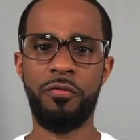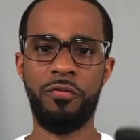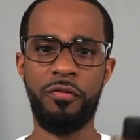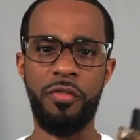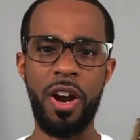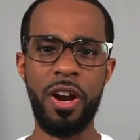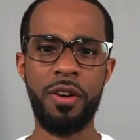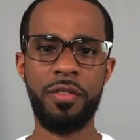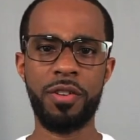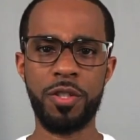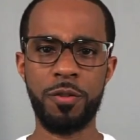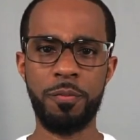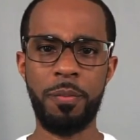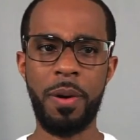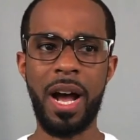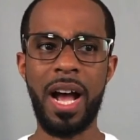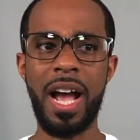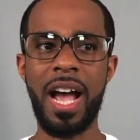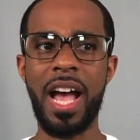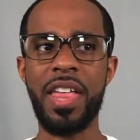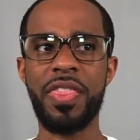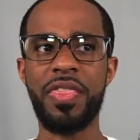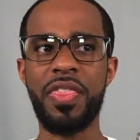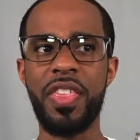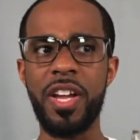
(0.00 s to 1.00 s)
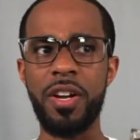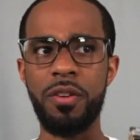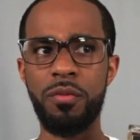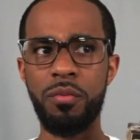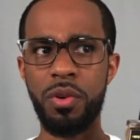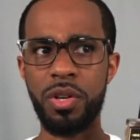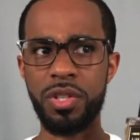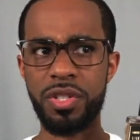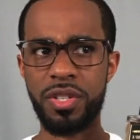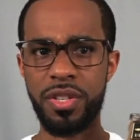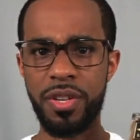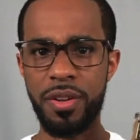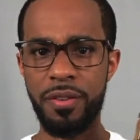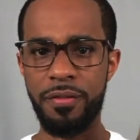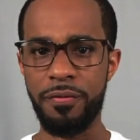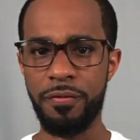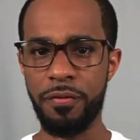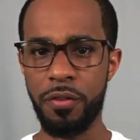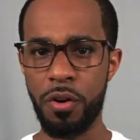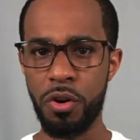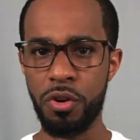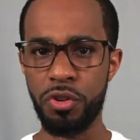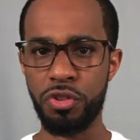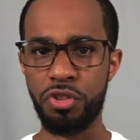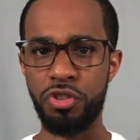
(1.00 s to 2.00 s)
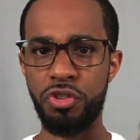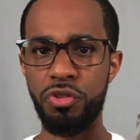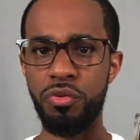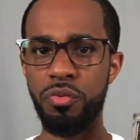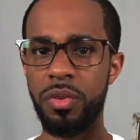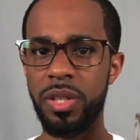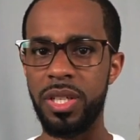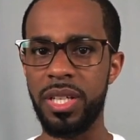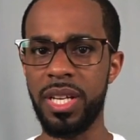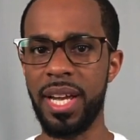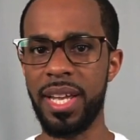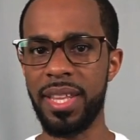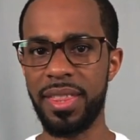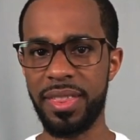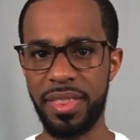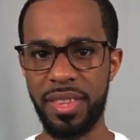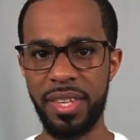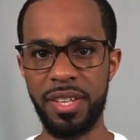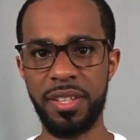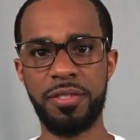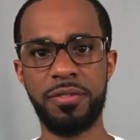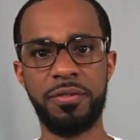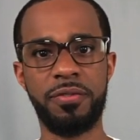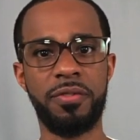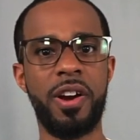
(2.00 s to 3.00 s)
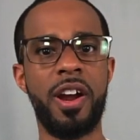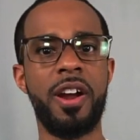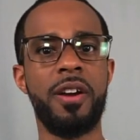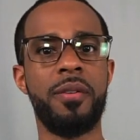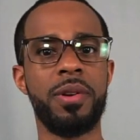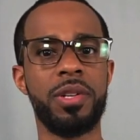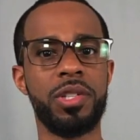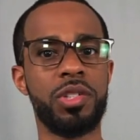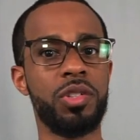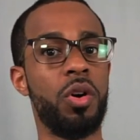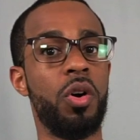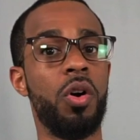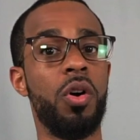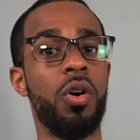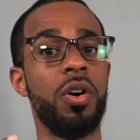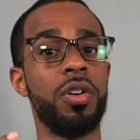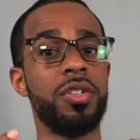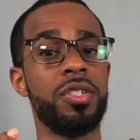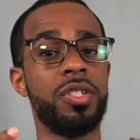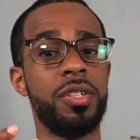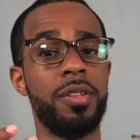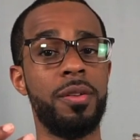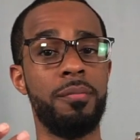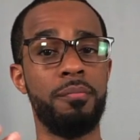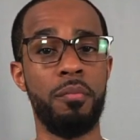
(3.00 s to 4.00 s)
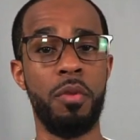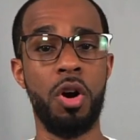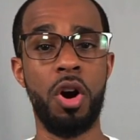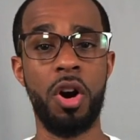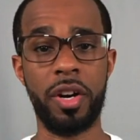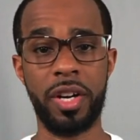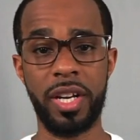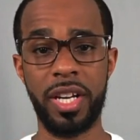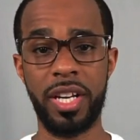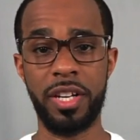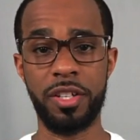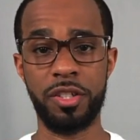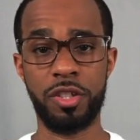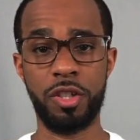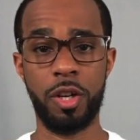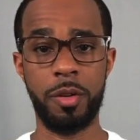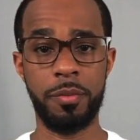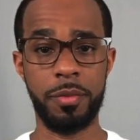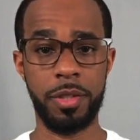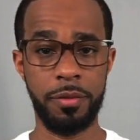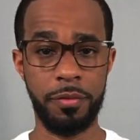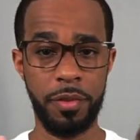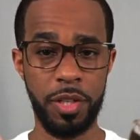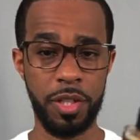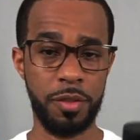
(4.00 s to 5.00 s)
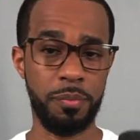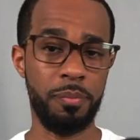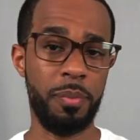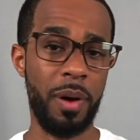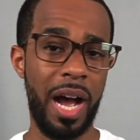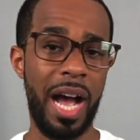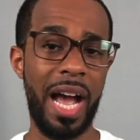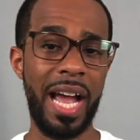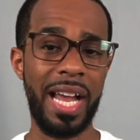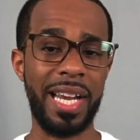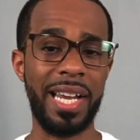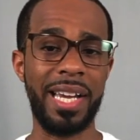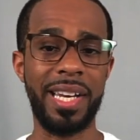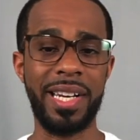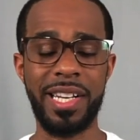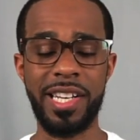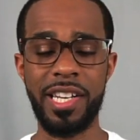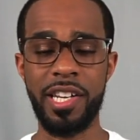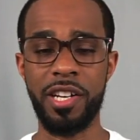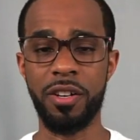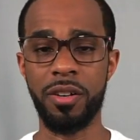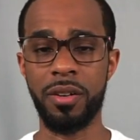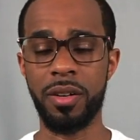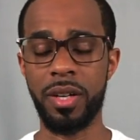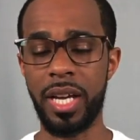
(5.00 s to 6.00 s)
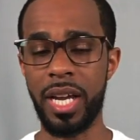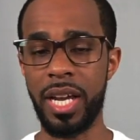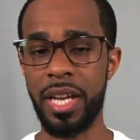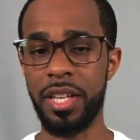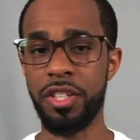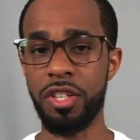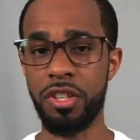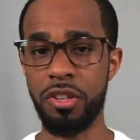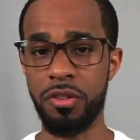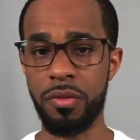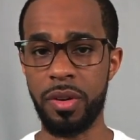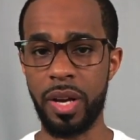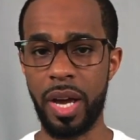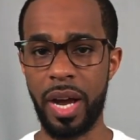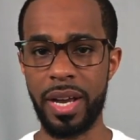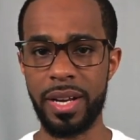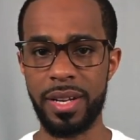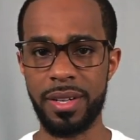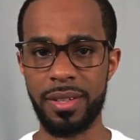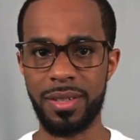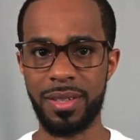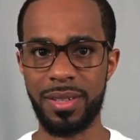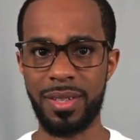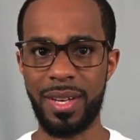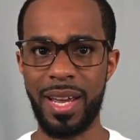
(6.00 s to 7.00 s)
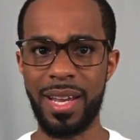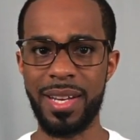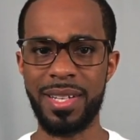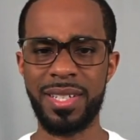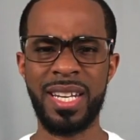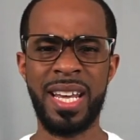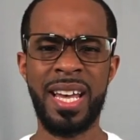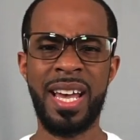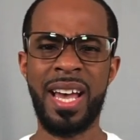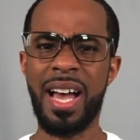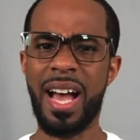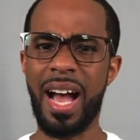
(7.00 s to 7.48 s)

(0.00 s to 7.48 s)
Fragrance Buy, I think, was the first to get this fragrance onto the market in terms of us buying it here in the United States.